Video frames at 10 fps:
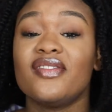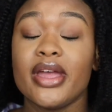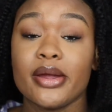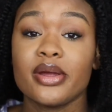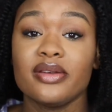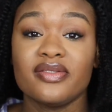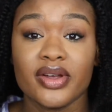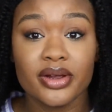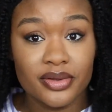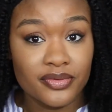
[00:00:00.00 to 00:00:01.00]
very,
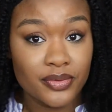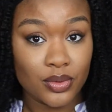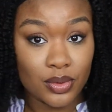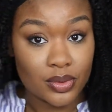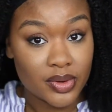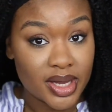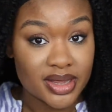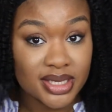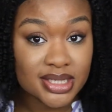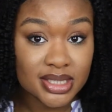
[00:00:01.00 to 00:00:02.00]
very full,
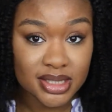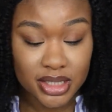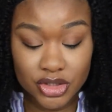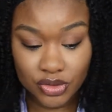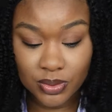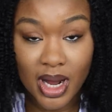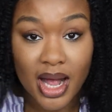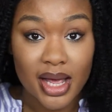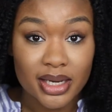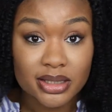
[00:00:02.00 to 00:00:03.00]
and this is it
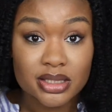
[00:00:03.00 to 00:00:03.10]
dry.